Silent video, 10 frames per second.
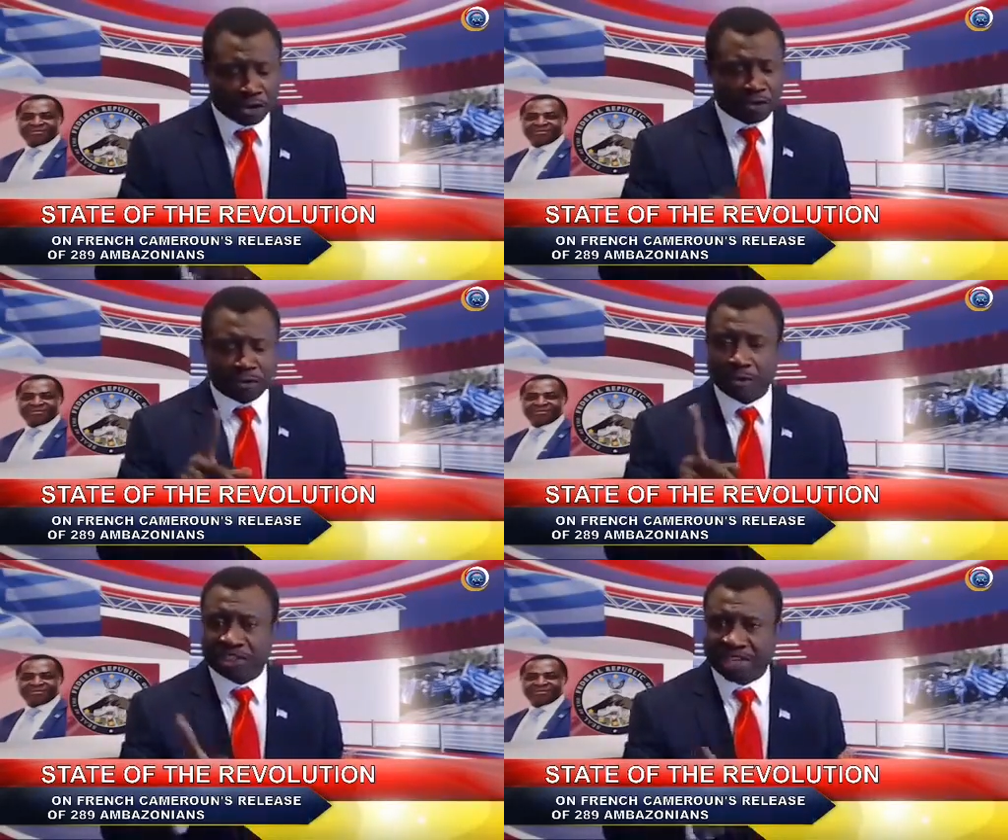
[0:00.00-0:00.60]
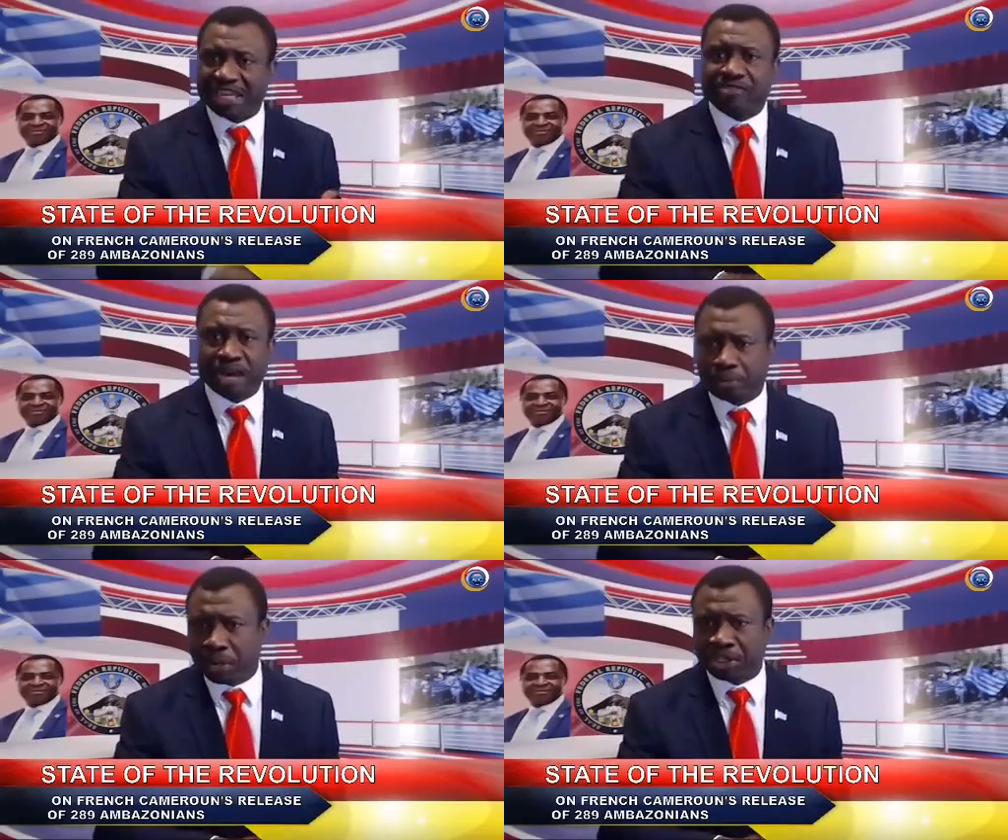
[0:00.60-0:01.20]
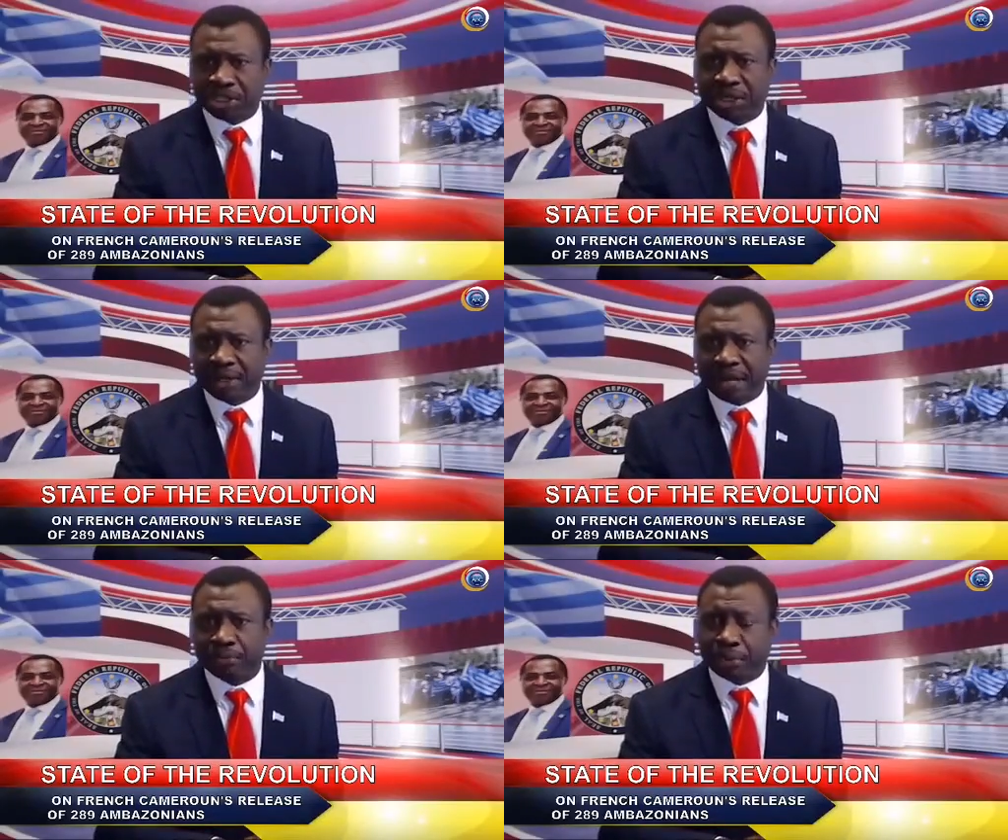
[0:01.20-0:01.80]
from Central Prison
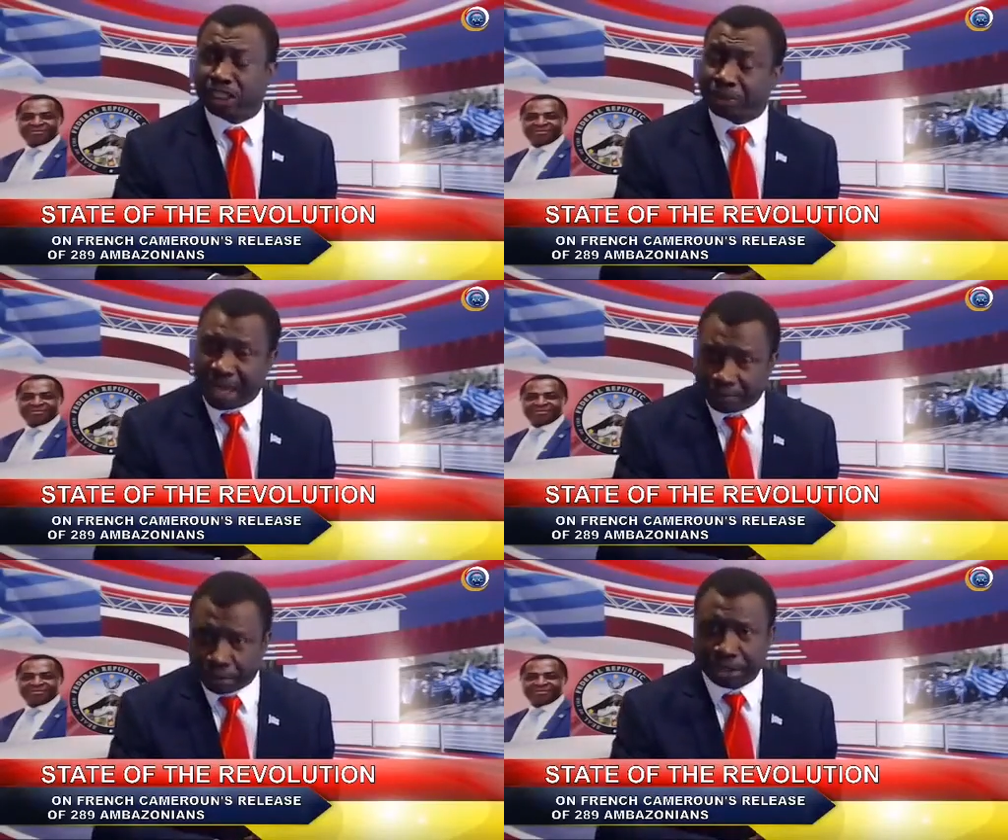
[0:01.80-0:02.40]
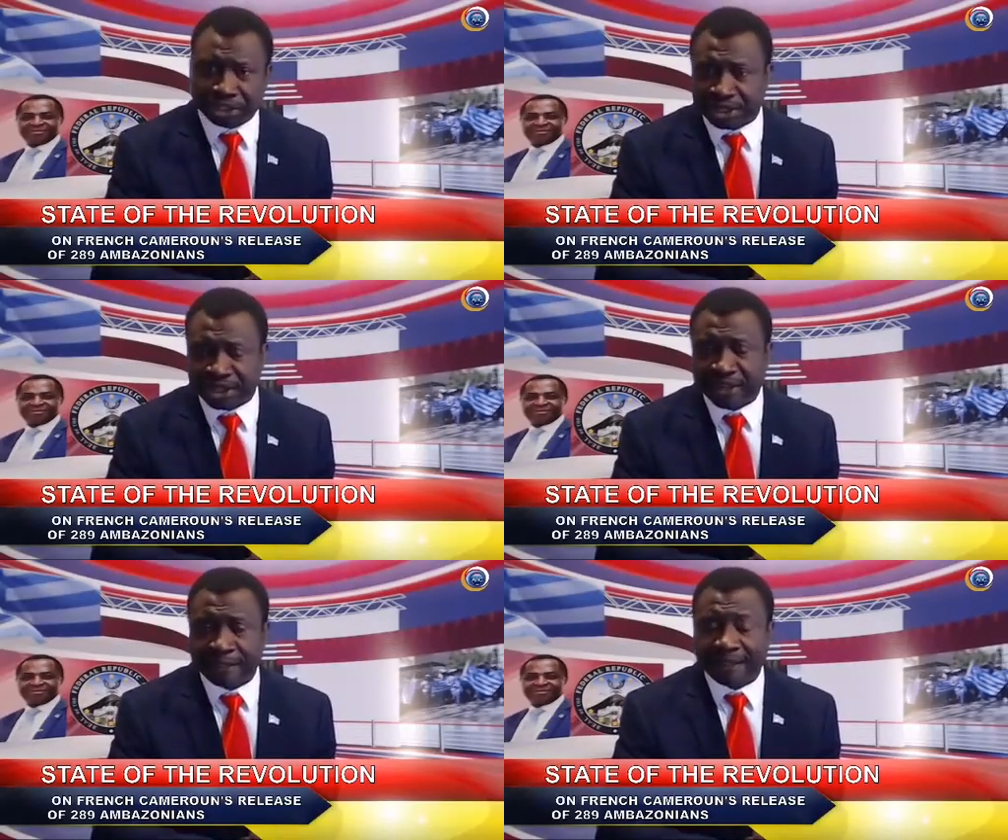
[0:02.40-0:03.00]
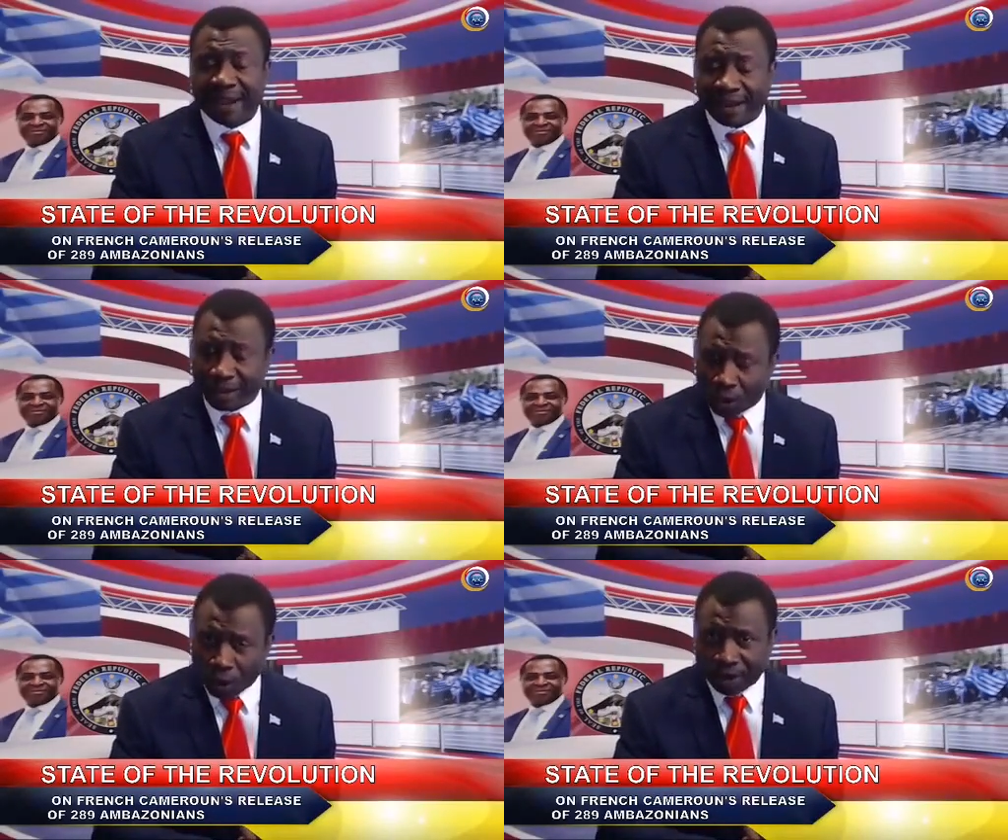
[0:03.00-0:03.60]
and Principal Prison
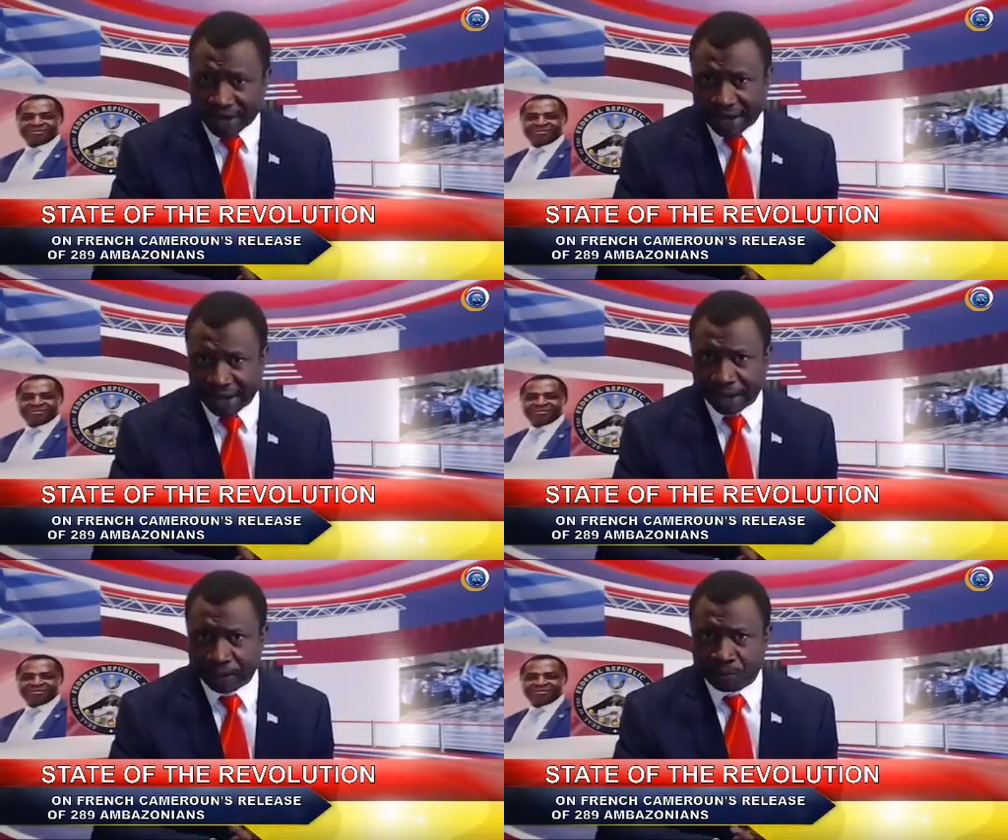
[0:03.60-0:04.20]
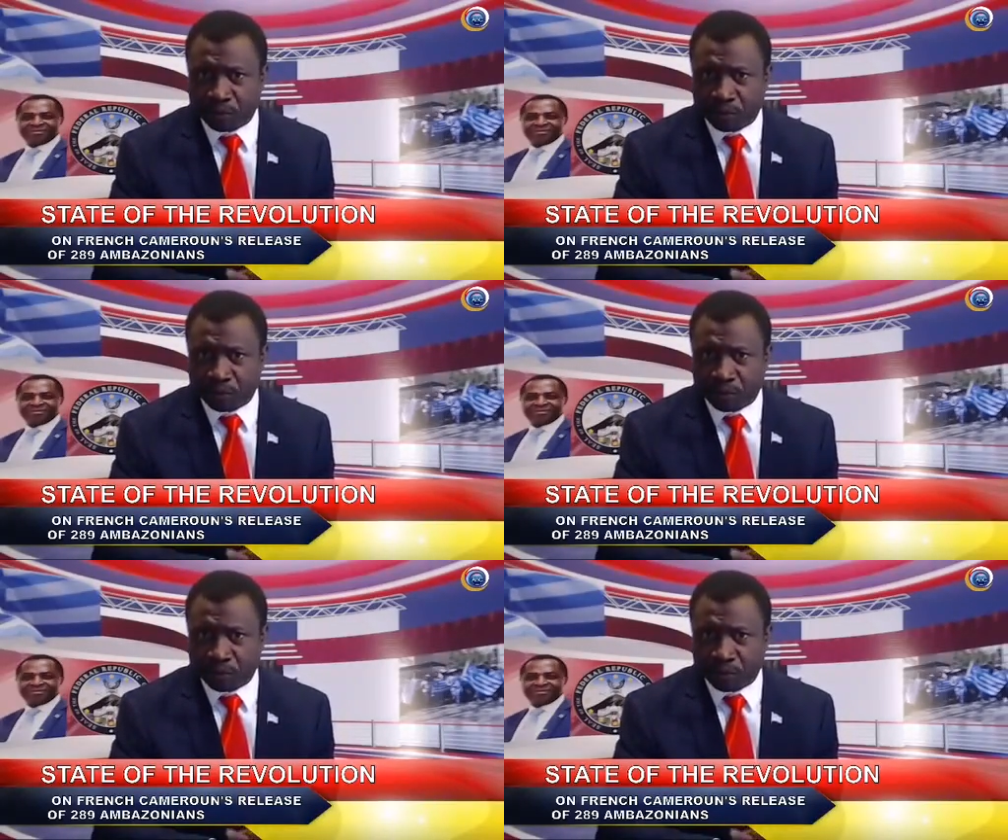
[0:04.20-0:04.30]
in Kondenge.